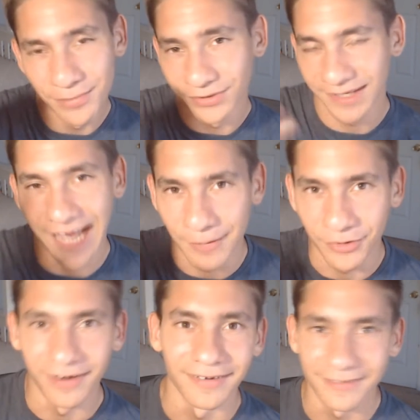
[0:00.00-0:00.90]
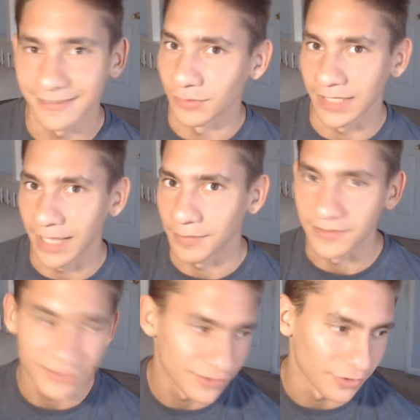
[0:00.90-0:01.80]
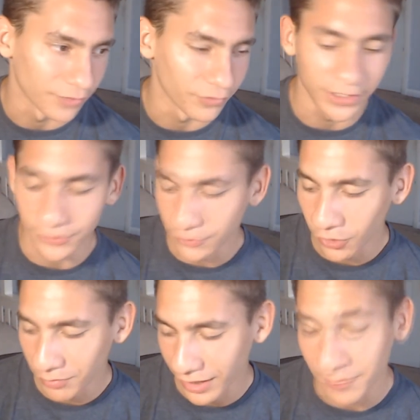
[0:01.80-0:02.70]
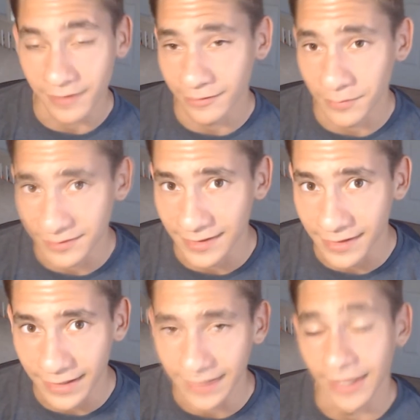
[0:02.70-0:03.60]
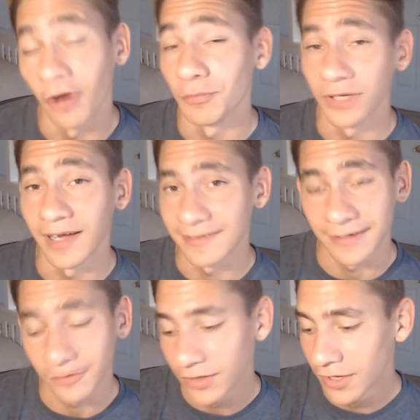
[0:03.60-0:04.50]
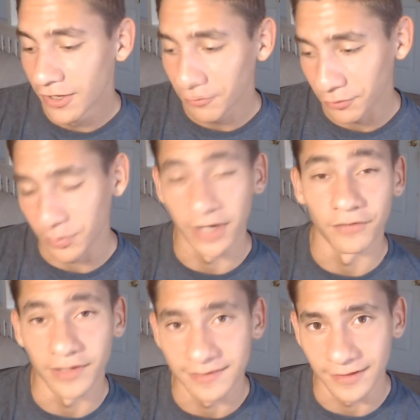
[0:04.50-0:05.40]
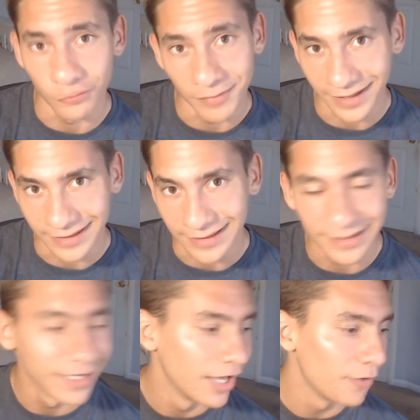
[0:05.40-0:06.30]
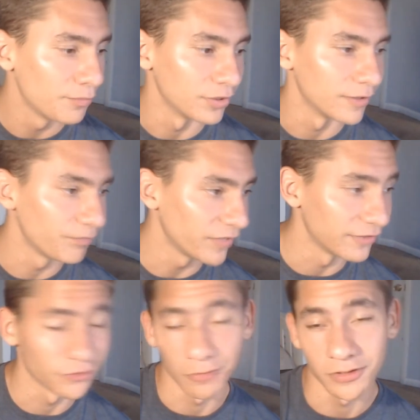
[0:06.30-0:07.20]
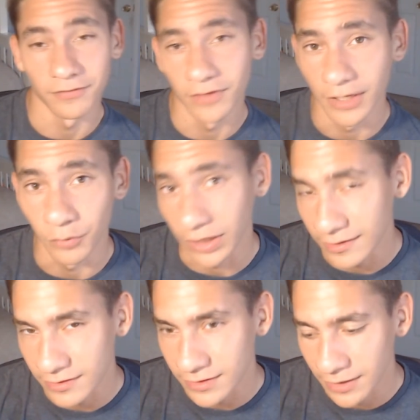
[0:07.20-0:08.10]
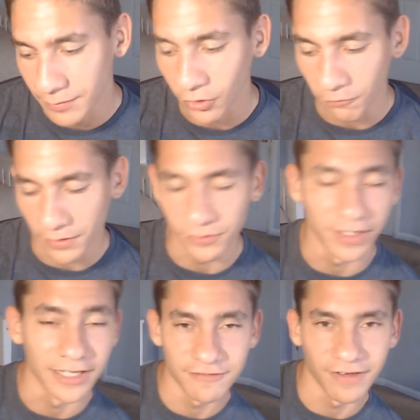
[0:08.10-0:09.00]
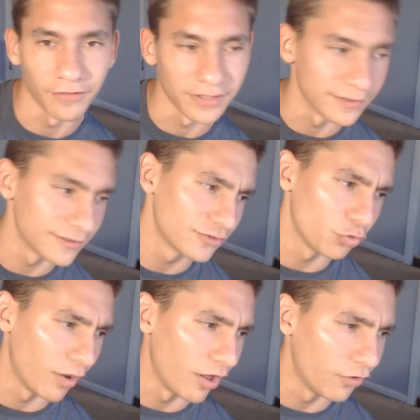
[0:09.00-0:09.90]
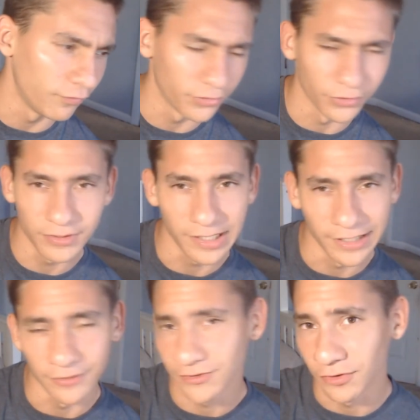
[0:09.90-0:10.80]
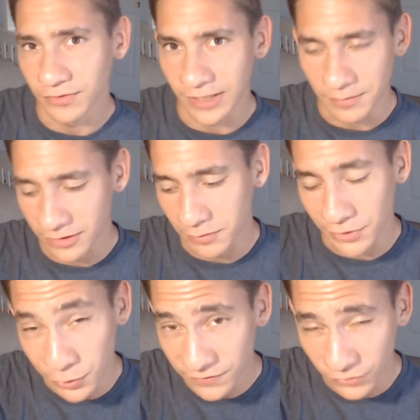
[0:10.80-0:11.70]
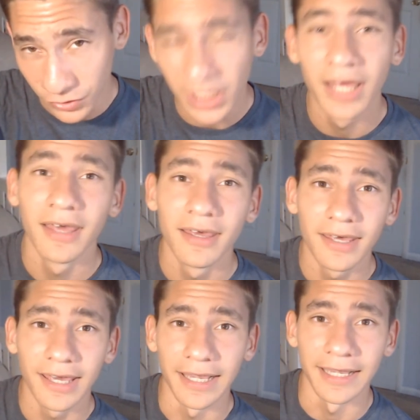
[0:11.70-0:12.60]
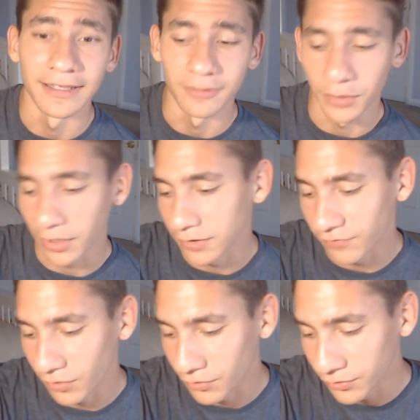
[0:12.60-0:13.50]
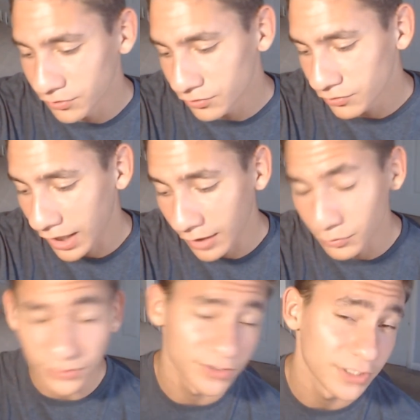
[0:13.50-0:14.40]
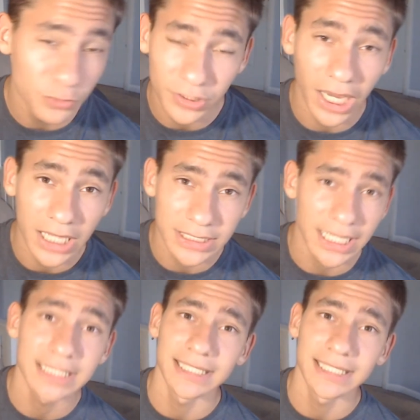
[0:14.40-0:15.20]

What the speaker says: the camera on and see what happens. So I really do hope that I make someone's day today, and I help you guys out with whatever it is that you might need. But in terms of a relationship, I hope that you guys found these 12, 13 or so tips to be useful. And without any further ado, I will see you guys next